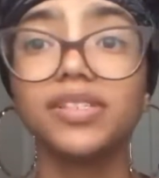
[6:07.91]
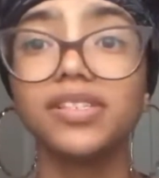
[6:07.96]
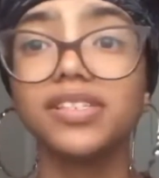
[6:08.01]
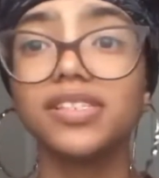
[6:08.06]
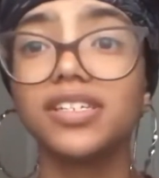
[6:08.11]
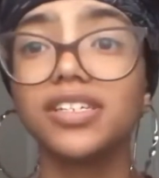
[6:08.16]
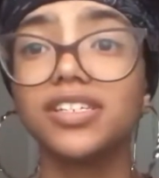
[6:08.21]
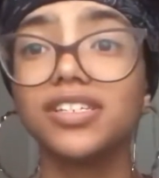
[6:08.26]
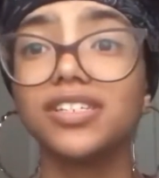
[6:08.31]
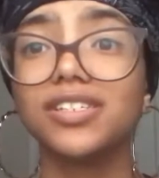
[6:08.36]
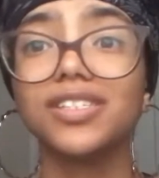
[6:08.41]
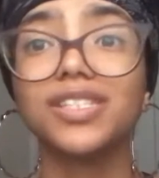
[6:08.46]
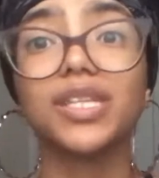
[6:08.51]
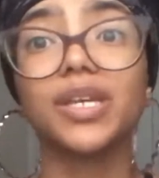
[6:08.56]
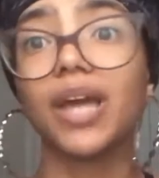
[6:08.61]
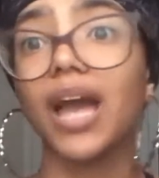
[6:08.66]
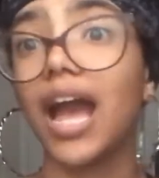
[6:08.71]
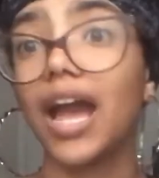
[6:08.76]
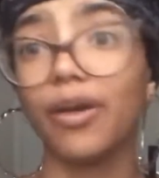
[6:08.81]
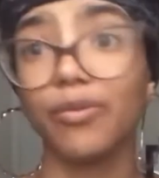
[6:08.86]
decisions,
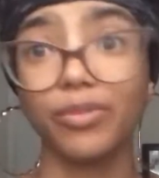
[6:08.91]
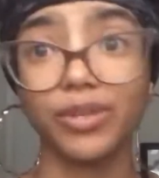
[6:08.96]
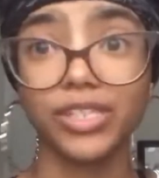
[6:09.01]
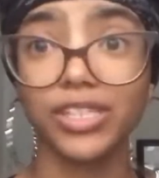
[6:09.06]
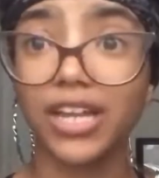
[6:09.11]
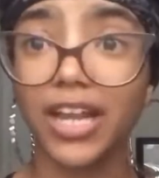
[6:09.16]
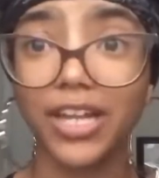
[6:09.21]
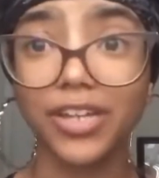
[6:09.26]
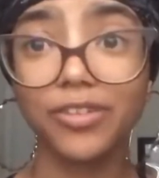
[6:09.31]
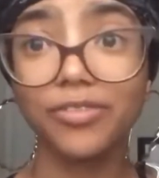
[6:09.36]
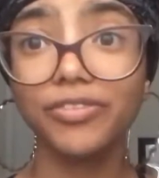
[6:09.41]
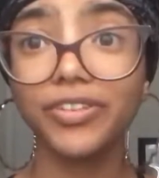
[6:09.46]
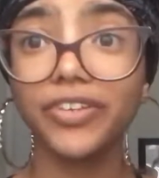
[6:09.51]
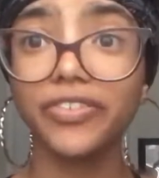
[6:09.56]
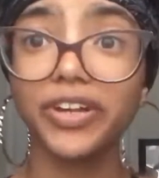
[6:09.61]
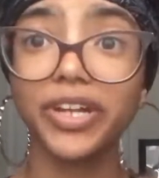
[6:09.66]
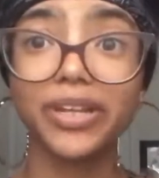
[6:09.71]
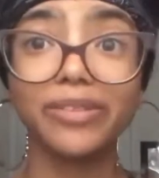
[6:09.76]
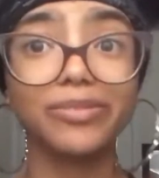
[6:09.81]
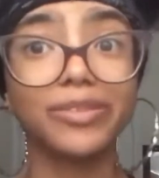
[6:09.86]
which I don't
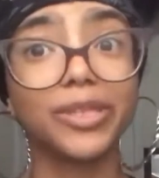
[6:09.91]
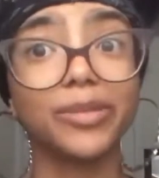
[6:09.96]
regret.